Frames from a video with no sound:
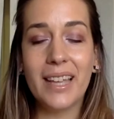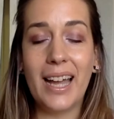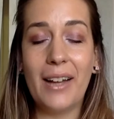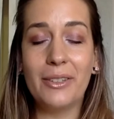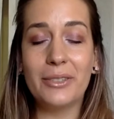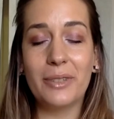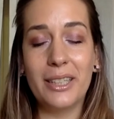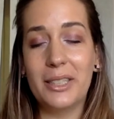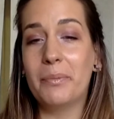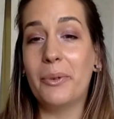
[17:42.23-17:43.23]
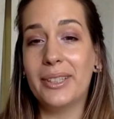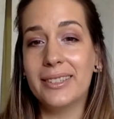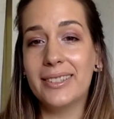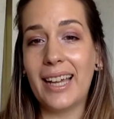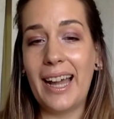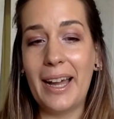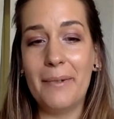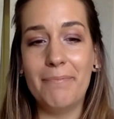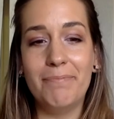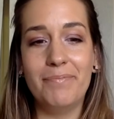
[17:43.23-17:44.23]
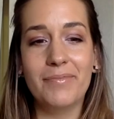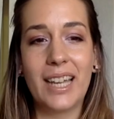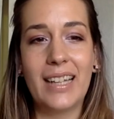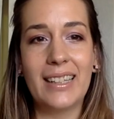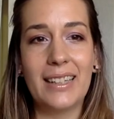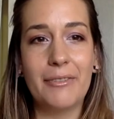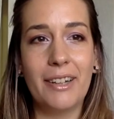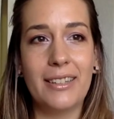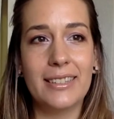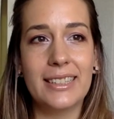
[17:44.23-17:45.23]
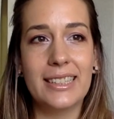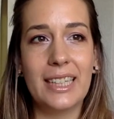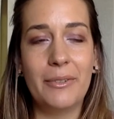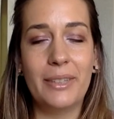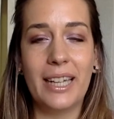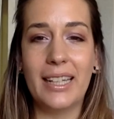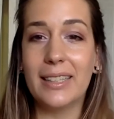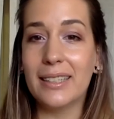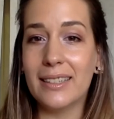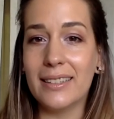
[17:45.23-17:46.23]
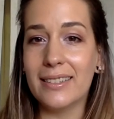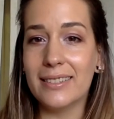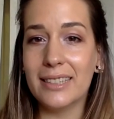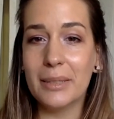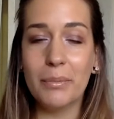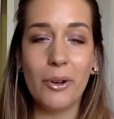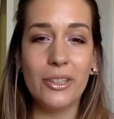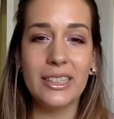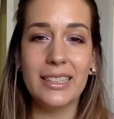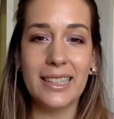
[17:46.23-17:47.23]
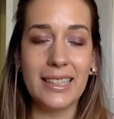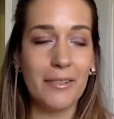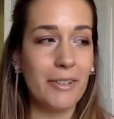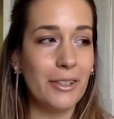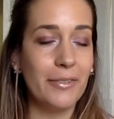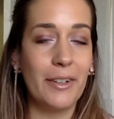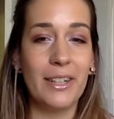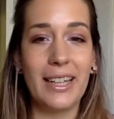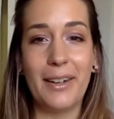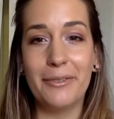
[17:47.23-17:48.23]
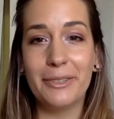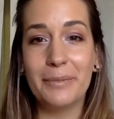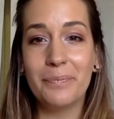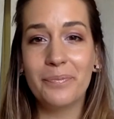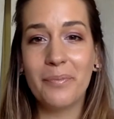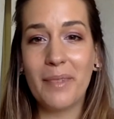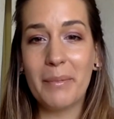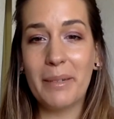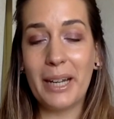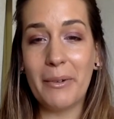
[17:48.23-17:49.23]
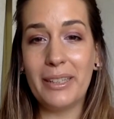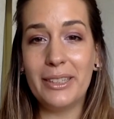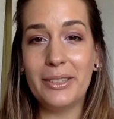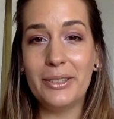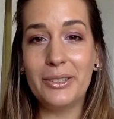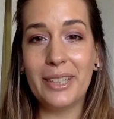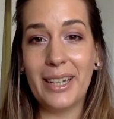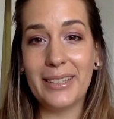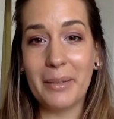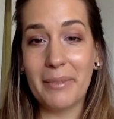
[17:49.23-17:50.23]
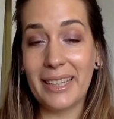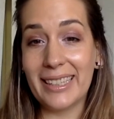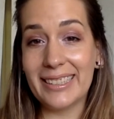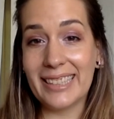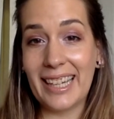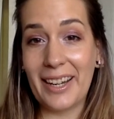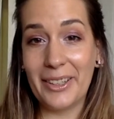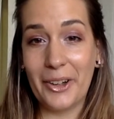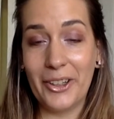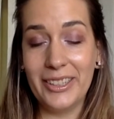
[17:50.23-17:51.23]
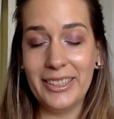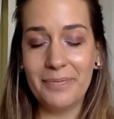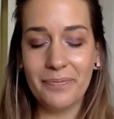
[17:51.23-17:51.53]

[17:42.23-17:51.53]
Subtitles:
I was really spoiled, and I felt we had a tea party, and I felt very loved. But I wanted to share some things that I got.